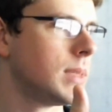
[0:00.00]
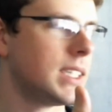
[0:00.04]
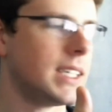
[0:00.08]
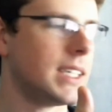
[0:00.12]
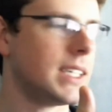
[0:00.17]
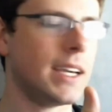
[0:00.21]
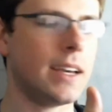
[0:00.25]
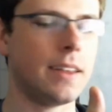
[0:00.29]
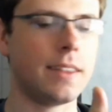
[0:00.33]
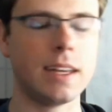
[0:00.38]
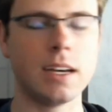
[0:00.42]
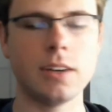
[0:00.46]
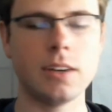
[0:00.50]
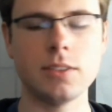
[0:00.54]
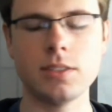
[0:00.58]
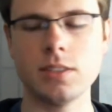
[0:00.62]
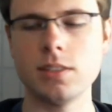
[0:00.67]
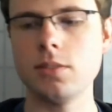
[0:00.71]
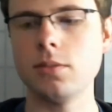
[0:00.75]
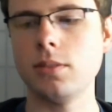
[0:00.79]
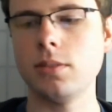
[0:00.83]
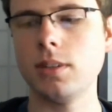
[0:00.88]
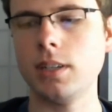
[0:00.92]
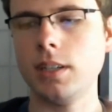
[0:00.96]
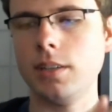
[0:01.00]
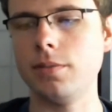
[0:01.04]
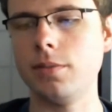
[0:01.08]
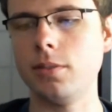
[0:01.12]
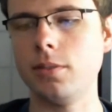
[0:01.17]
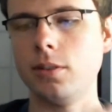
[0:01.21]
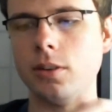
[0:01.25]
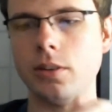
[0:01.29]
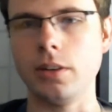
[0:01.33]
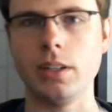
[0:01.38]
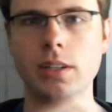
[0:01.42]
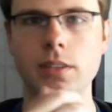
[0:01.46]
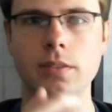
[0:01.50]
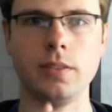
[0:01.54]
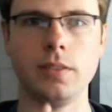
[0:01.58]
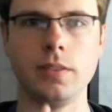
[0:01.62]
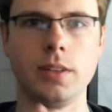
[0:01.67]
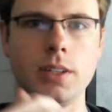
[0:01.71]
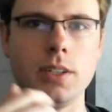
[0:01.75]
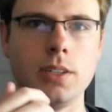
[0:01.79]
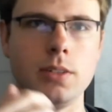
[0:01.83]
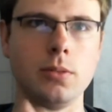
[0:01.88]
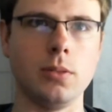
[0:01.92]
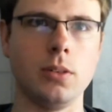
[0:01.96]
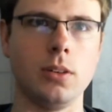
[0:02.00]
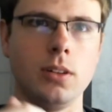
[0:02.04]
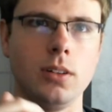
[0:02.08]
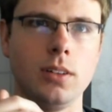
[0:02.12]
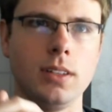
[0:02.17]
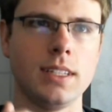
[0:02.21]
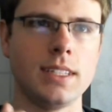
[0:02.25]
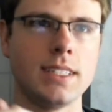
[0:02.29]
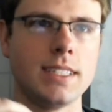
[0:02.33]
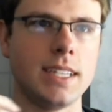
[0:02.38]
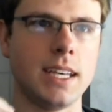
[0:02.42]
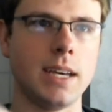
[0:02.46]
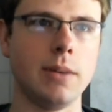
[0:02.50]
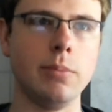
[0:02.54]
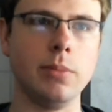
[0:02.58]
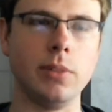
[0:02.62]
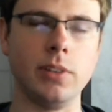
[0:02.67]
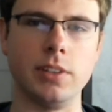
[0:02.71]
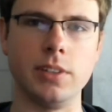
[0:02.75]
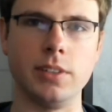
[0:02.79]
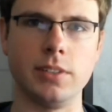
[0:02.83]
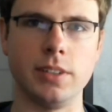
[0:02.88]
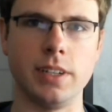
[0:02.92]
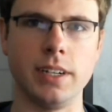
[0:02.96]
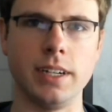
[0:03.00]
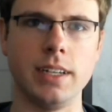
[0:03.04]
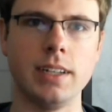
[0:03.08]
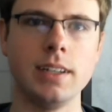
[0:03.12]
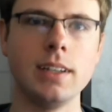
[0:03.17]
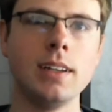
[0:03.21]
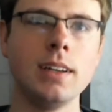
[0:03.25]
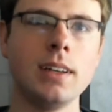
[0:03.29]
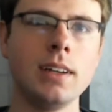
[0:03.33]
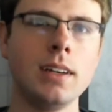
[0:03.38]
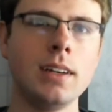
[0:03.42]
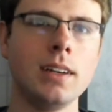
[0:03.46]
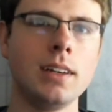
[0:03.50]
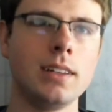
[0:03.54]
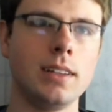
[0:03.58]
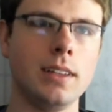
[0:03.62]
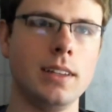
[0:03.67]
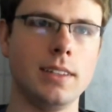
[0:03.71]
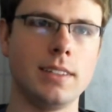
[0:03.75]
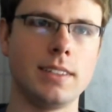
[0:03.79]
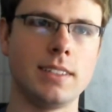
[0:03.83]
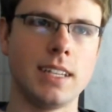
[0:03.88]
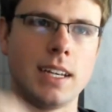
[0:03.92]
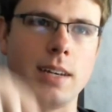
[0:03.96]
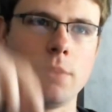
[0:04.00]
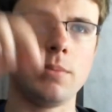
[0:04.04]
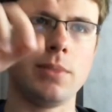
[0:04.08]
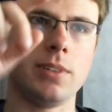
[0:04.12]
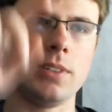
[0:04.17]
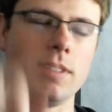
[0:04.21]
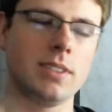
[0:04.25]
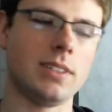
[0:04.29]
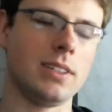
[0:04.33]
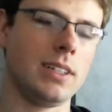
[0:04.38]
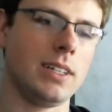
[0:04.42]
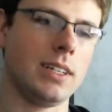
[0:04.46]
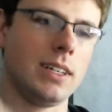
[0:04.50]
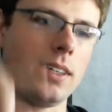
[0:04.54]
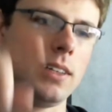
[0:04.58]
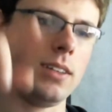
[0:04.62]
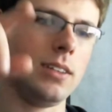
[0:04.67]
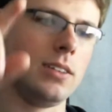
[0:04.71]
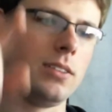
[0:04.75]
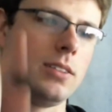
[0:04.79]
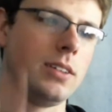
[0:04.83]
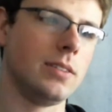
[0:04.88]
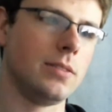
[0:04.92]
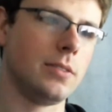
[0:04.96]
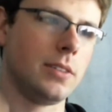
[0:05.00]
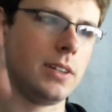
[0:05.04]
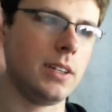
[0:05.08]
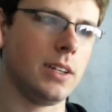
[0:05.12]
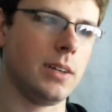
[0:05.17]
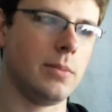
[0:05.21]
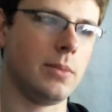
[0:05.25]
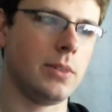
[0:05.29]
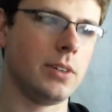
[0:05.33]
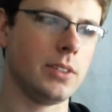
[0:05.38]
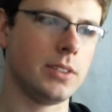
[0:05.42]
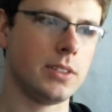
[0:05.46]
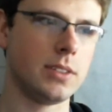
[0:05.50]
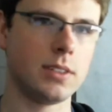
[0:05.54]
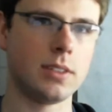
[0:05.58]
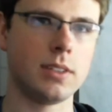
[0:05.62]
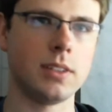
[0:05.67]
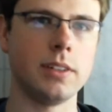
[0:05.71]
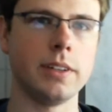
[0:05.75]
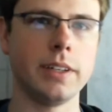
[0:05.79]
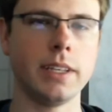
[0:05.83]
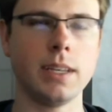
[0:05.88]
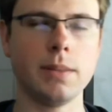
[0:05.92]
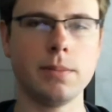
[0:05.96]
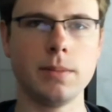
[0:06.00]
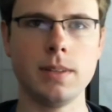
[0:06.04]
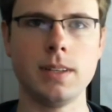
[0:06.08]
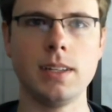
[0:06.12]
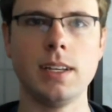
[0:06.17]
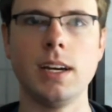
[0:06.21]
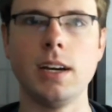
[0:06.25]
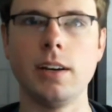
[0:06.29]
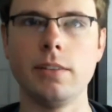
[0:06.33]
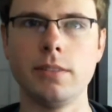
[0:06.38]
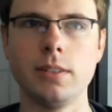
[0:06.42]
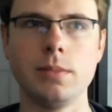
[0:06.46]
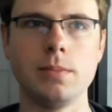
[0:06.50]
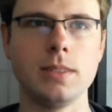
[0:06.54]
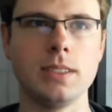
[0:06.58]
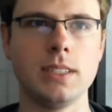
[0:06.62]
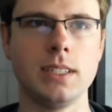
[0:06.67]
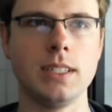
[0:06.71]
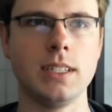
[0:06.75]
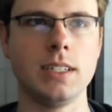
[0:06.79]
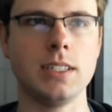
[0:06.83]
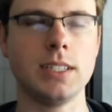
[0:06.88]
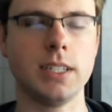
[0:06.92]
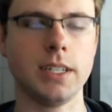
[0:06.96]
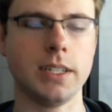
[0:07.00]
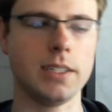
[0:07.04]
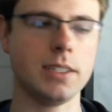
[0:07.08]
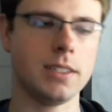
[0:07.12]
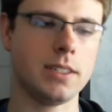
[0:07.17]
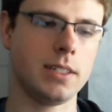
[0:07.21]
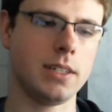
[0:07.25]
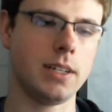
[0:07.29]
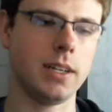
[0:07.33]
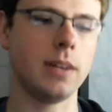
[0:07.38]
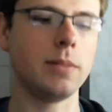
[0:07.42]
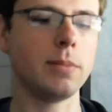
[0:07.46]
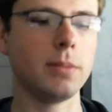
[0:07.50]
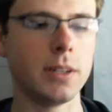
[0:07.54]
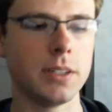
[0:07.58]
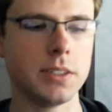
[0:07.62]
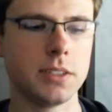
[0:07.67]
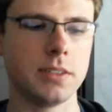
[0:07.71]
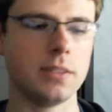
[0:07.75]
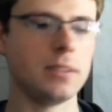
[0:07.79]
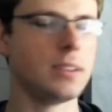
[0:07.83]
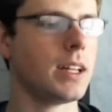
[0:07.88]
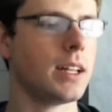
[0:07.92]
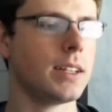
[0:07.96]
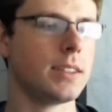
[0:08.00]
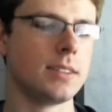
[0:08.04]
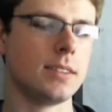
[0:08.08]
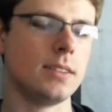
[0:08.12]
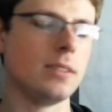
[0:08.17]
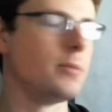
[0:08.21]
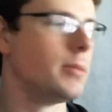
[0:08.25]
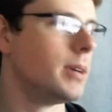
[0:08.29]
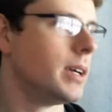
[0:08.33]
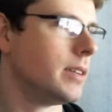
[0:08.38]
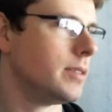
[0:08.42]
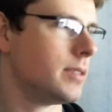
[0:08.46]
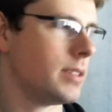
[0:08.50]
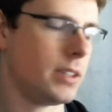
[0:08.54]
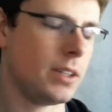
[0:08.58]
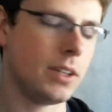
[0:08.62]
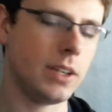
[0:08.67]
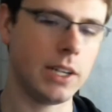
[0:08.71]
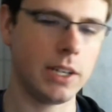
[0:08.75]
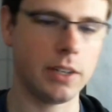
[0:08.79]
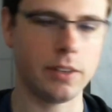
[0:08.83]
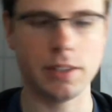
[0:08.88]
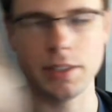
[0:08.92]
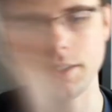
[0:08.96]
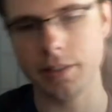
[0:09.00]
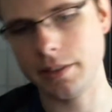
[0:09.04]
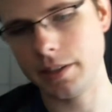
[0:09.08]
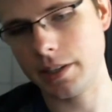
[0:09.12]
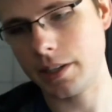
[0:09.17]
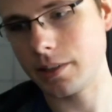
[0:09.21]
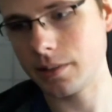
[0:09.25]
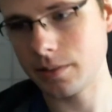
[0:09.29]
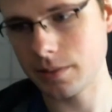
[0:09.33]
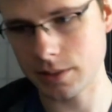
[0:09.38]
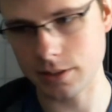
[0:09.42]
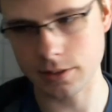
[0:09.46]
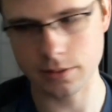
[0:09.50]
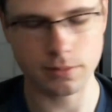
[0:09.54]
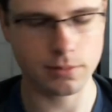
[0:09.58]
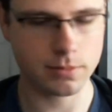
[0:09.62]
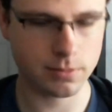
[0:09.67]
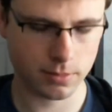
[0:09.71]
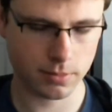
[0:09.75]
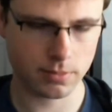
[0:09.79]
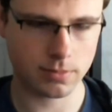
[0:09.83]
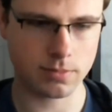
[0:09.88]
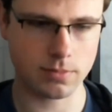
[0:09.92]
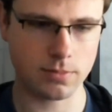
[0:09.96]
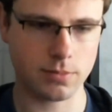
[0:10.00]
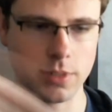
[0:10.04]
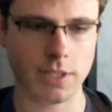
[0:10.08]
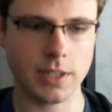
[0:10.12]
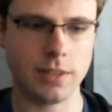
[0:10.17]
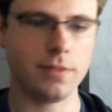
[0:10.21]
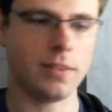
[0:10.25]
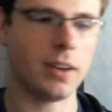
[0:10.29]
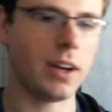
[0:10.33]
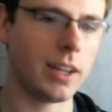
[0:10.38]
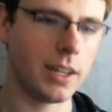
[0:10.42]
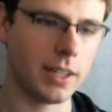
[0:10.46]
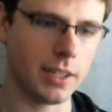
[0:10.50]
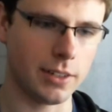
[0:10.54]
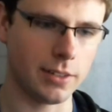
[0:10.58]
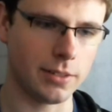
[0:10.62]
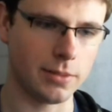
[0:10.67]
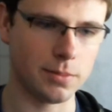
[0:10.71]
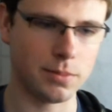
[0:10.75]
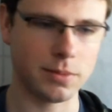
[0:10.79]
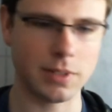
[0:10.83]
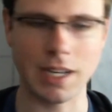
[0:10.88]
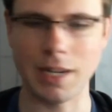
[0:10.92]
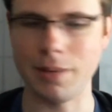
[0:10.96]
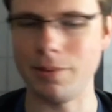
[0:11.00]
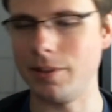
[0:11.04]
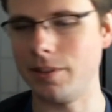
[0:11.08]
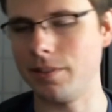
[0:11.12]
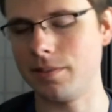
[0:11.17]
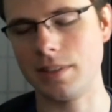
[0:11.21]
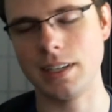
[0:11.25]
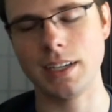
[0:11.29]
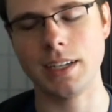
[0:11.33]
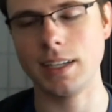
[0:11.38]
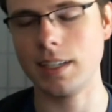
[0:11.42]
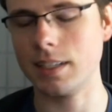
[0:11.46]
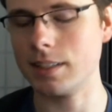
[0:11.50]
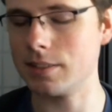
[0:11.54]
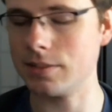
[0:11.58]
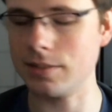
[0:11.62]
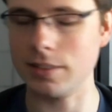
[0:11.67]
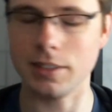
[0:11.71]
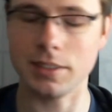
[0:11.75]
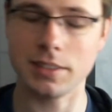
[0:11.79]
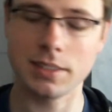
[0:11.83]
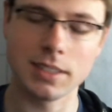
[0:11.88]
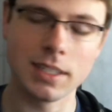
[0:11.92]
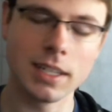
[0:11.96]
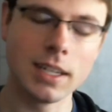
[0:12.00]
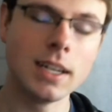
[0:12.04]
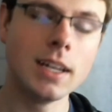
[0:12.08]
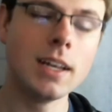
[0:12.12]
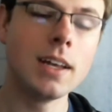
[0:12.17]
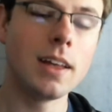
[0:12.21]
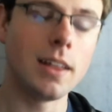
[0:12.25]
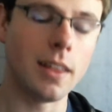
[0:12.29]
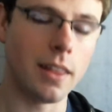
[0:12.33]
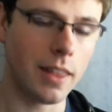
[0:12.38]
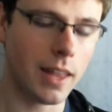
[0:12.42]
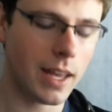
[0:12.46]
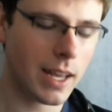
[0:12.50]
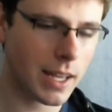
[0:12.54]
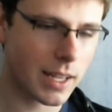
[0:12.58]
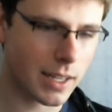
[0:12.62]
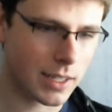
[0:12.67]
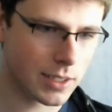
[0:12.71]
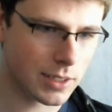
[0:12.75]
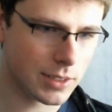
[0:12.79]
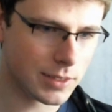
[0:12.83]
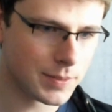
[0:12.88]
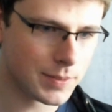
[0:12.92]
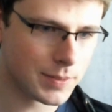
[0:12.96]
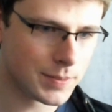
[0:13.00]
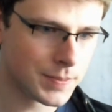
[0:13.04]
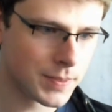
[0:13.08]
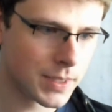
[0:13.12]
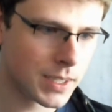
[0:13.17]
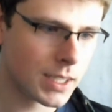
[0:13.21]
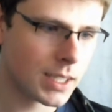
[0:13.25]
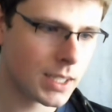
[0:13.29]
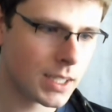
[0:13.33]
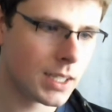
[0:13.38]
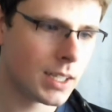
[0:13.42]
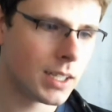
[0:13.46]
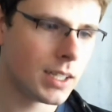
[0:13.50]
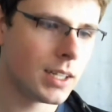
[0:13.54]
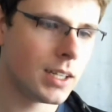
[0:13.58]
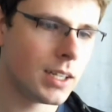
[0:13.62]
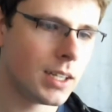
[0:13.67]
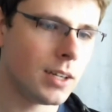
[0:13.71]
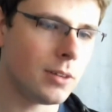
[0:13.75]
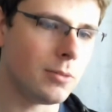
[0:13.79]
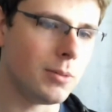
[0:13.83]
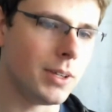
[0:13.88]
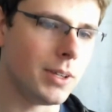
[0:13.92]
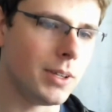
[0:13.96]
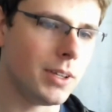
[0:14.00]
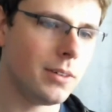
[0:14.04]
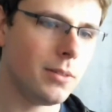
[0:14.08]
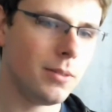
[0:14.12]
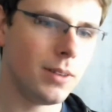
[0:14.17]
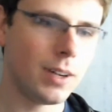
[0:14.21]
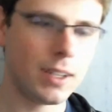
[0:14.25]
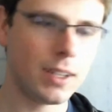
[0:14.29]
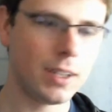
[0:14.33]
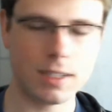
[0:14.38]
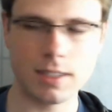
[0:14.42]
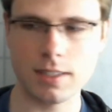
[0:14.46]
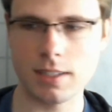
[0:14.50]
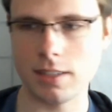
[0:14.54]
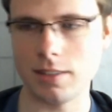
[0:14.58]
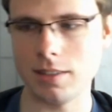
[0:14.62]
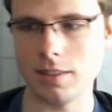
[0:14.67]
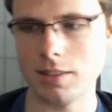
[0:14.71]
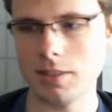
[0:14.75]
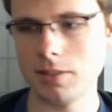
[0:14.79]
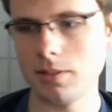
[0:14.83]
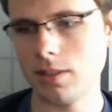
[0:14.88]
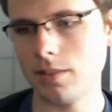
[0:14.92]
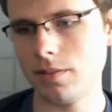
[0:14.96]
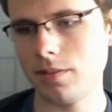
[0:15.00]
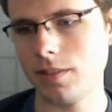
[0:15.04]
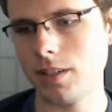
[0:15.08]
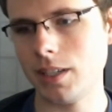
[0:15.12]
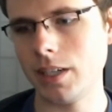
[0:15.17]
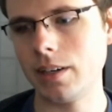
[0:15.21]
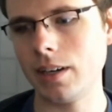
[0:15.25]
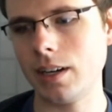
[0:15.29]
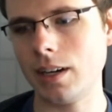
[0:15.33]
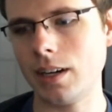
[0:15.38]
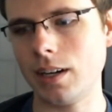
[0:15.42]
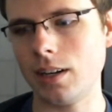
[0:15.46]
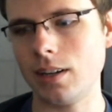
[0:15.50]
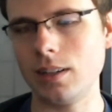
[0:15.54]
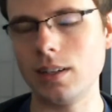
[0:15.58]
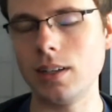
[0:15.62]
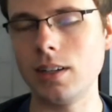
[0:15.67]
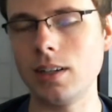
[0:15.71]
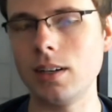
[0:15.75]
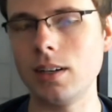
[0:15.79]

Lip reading: 1024 individual samples, right? These samples are like, different numbers going up and down representing changes in air pressure. That's the waves that you hear at your ear. So brief audio primer, I guess, first. Then what you want to do is you want to figure out